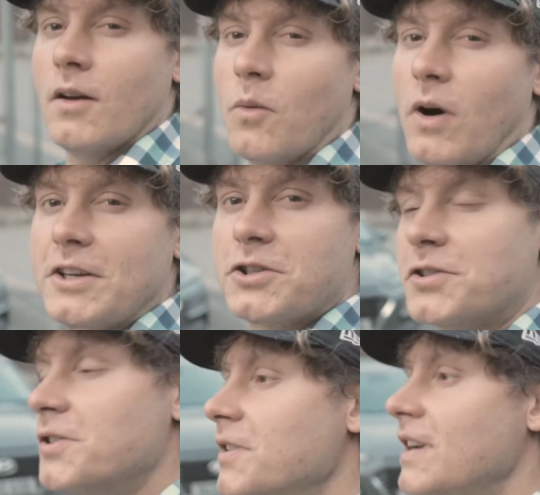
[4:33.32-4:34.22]
What I
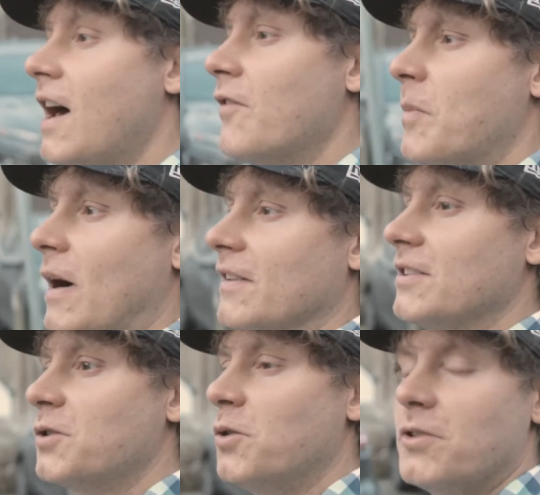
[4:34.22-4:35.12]
truly love about
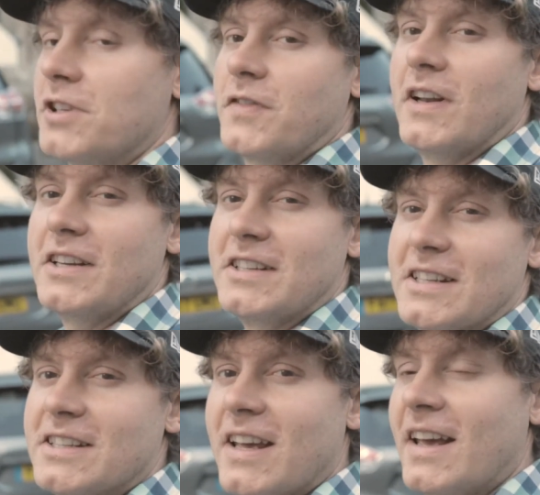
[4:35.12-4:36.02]
these Cornish
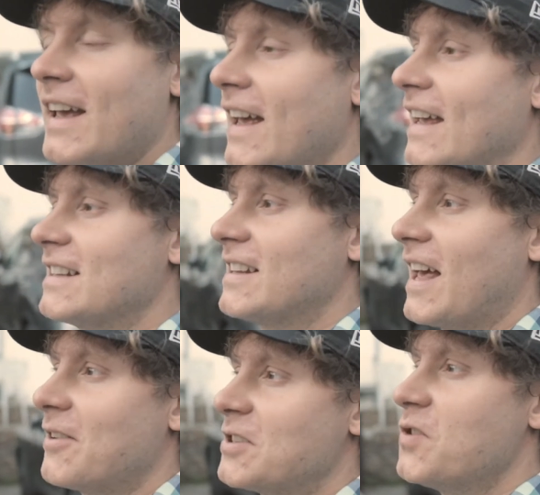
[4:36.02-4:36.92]
villages is
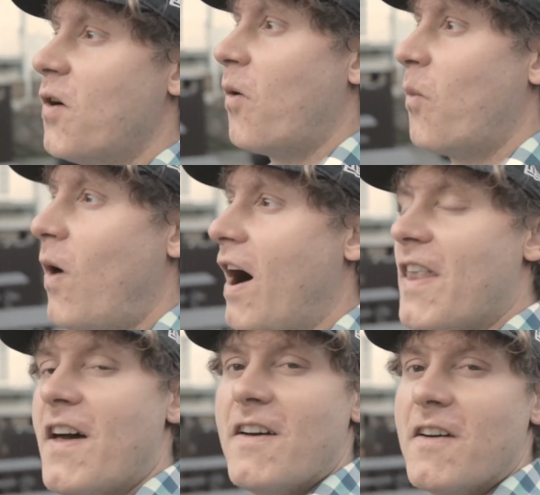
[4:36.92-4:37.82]
there is not
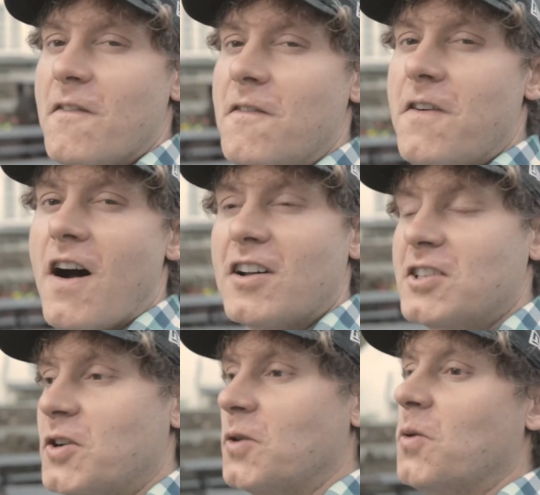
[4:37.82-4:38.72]
one
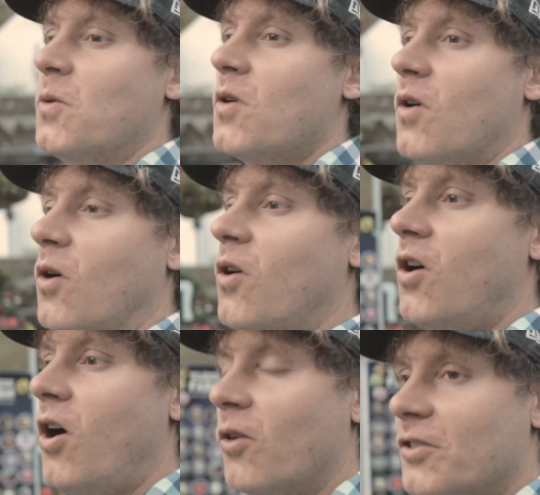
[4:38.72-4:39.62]
vertical or
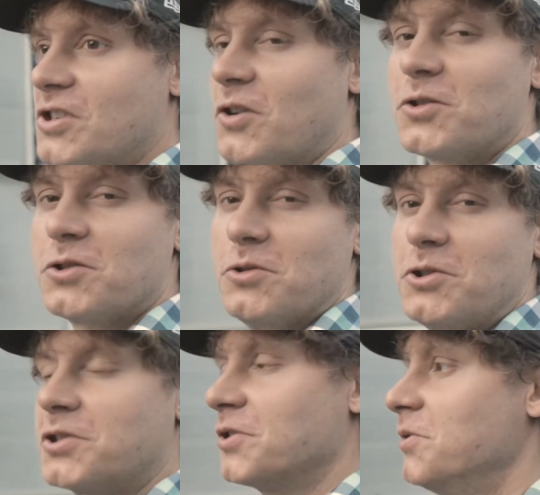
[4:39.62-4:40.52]
horizontal
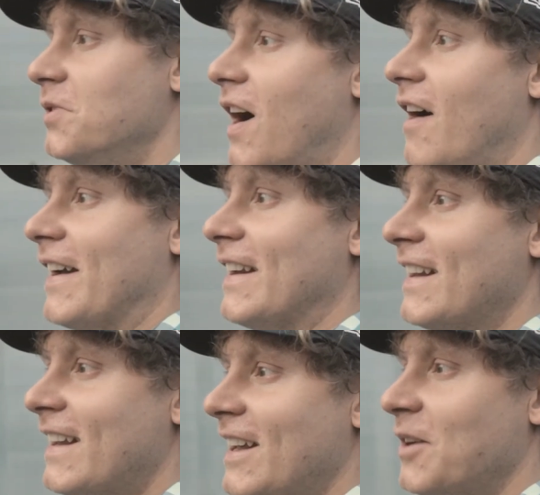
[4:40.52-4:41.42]
true line
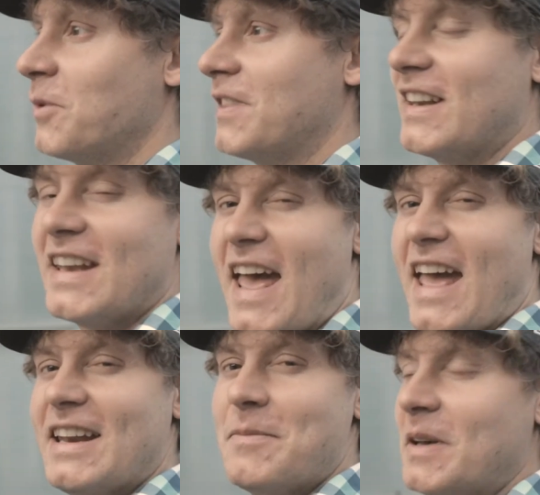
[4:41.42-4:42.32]
within
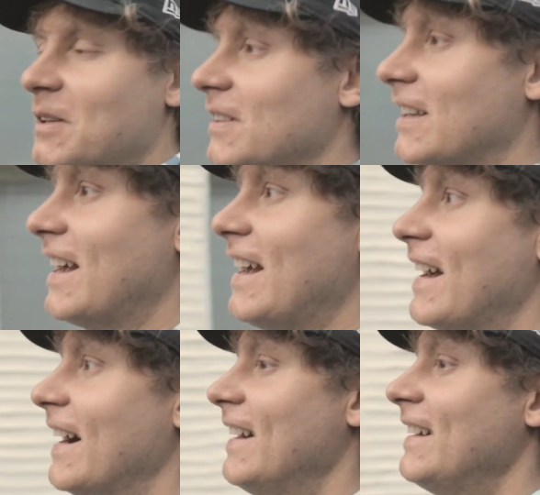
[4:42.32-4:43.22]
any building
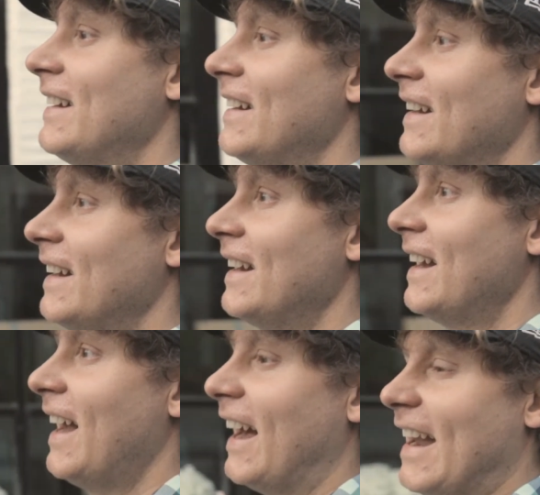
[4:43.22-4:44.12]
here.
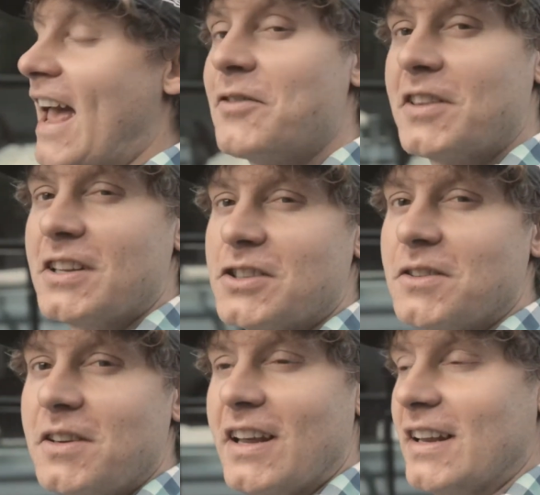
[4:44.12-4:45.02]
And everything's
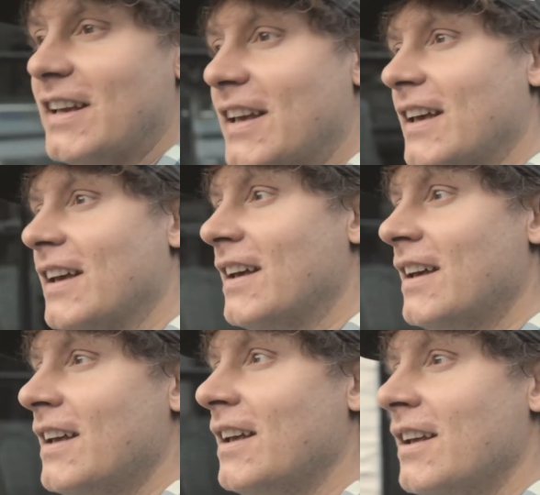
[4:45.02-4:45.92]
unique.
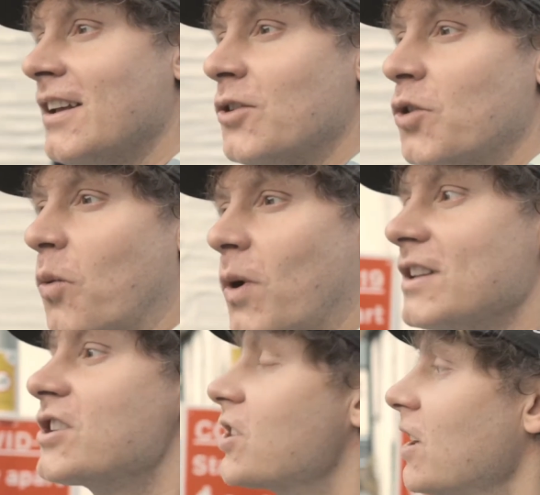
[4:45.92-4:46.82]
Not
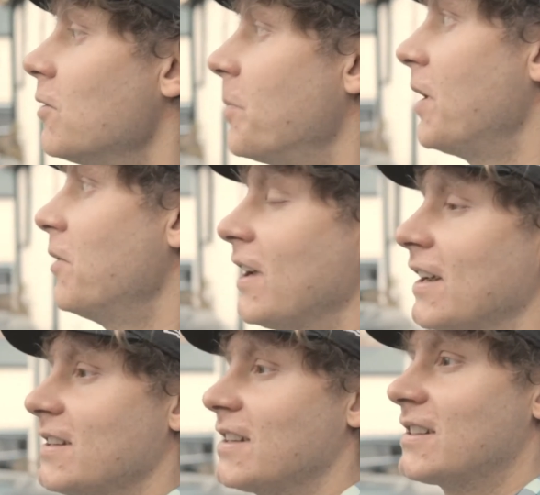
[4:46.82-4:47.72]
one single
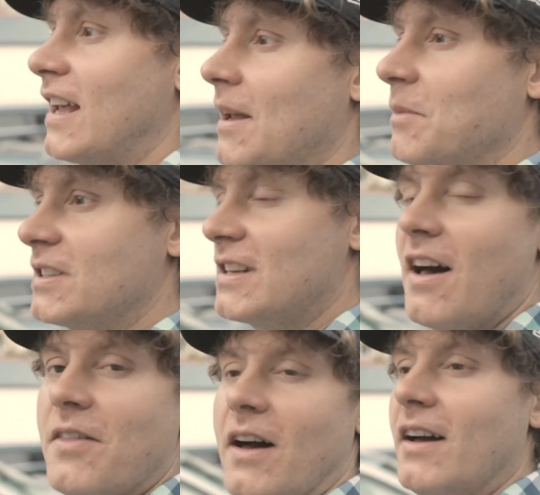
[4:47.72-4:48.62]
building is the same as the
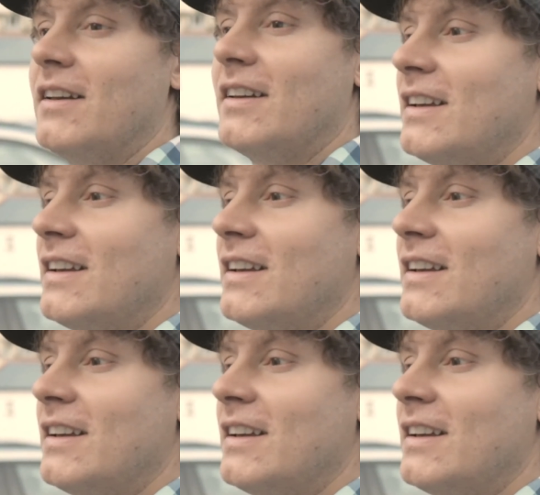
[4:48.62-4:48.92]
other.